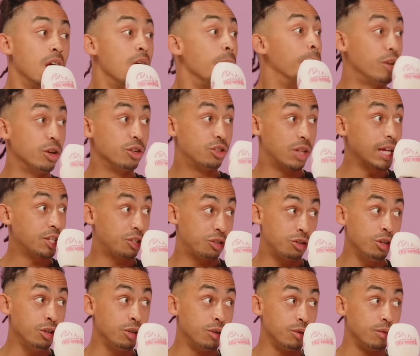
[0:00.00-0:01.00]
But that's
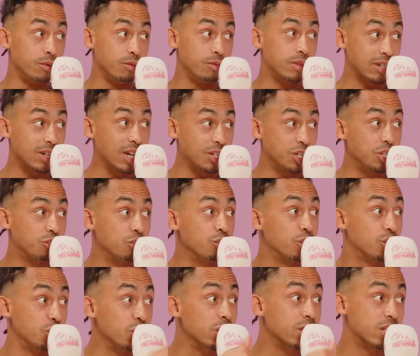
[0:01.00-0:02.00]
true. That's actually true
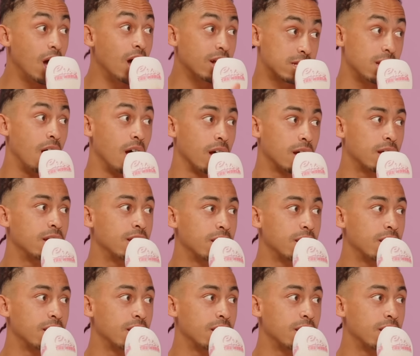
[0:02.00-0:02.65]
because you can tuck.